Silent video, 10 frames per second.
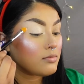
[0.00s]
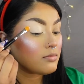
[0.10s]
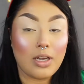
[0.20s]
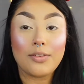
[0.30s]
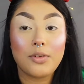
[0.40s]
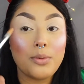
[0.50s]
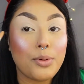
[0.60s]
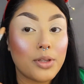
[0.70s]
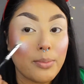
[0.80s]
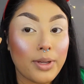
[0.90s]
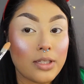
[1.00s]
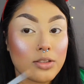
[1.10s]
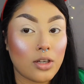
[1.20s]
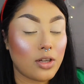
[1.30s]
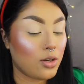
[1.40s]
After we put the base
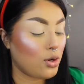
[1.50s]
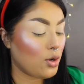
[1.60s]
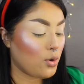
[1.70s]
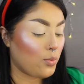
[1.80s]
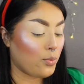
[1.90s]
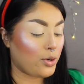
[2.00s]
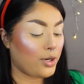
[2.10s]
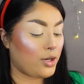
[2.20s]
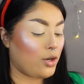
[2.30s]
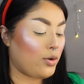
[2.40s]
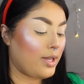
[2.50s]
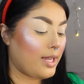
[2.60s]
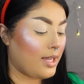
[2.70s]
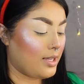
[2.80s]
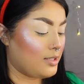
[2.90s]
on, we're gonna go
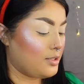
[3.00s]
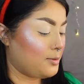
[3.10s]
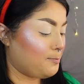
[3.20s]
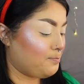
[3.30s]
ahead.